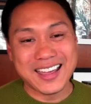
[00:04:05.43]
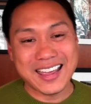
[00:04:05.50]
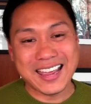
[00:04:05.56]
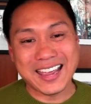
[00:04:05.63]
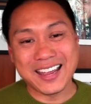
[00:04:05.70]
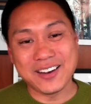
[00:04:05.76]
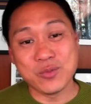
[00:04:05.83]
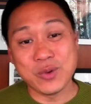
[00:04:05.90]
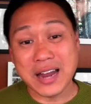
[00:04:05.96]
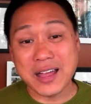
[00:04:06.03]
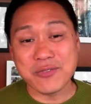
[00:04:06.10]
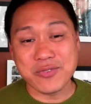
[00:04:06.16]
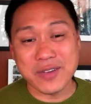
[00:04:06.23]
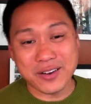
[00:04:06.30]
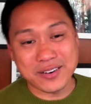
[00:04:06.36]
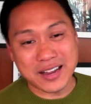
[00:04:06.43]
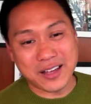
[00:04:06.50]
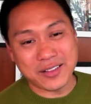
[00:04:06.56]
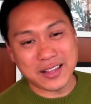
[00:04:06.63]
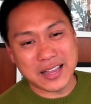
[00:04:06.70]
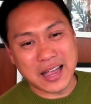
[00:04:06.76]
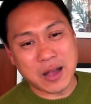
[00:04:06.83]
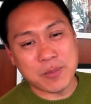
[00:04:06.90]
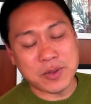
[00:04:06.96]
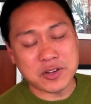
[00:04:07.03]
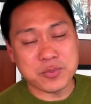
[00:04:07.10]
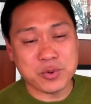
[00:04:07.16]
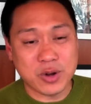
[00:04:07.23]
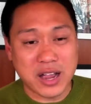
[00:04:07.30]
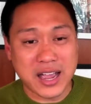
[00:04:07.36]
And when I found out like how
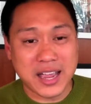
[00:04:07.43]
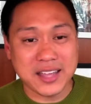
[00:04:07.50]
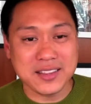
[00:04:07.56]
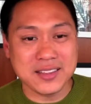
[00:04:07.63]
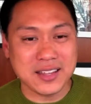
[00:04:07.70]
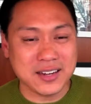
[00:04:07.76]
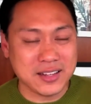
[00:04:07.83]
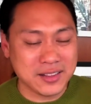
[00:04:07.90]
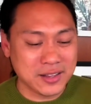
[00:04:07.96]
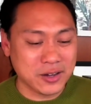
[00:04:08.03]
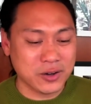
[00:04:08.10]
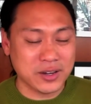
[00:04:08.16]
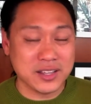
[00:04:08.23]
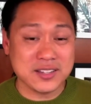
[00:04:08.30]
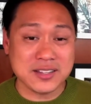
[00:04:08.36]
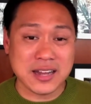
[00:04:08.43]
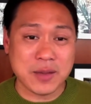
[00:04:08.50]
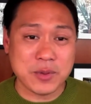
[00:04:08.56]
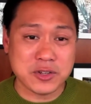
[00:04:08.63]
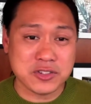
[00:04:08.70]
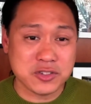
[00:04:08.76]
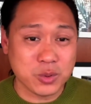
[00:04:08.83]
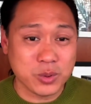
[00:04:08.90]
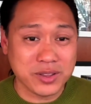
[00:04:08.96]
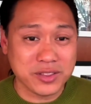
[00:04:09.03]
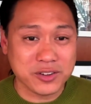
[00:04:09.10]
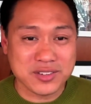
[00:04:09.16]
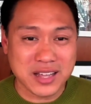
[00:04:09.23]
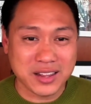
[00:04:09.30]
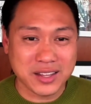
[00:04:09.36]
much pride that there is and how much story
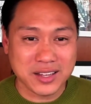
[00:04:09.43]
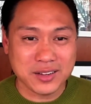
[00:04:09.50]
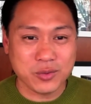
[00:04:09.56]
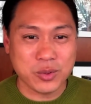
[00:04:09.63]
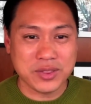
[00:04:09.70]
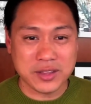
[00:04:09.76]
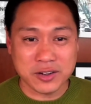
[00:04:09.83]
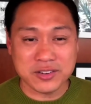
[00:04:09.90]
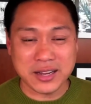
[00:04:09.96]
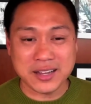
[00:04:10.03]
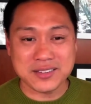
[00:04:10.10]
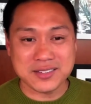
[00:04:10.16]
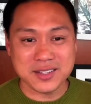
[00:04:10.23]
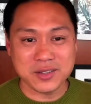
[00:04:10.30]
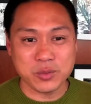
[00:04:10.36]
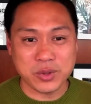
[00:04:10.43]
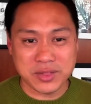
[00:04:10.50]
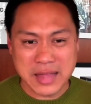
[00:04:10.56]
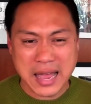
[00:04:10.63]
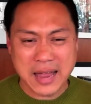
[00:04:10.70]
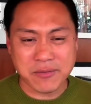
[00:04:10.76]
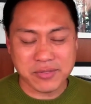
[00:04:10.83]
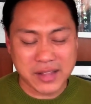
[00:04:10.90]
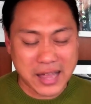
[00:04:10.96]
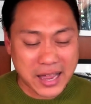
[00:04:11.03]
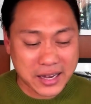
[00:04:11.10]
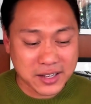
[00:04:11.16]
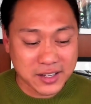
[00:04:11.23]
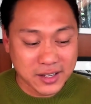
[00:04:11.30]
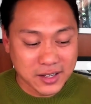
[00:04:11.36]
they're telling when they're dancing with that flag,